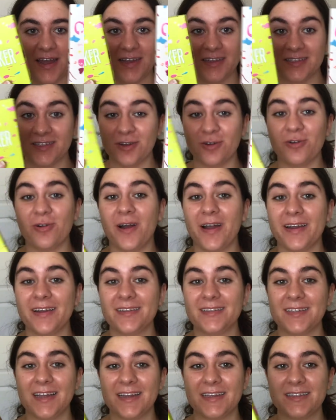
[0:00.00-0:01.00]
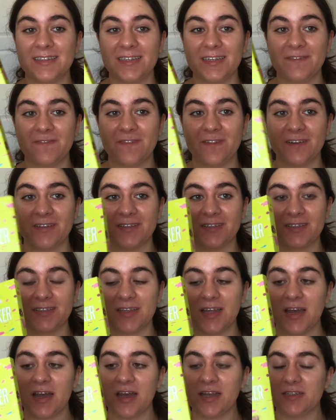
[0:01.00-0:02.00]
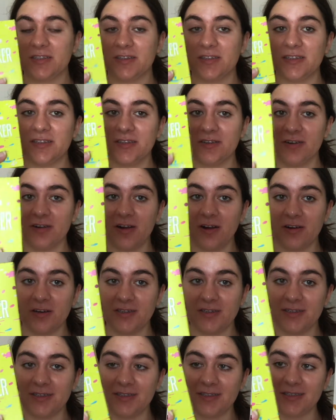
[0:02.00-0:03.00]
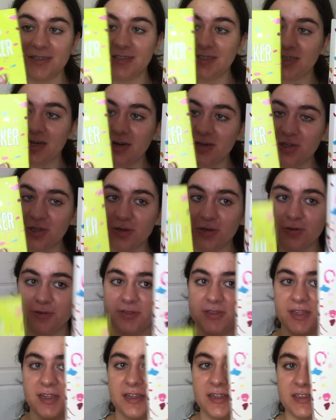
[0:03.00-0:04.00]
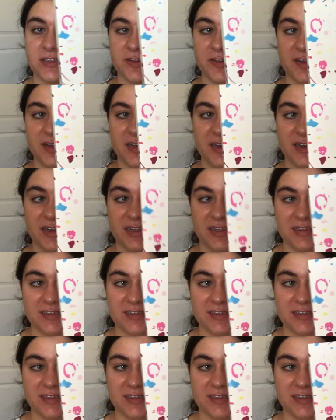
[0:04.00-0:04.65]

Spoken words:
So quite a size difference. So this unicorn is the chartreuse. This one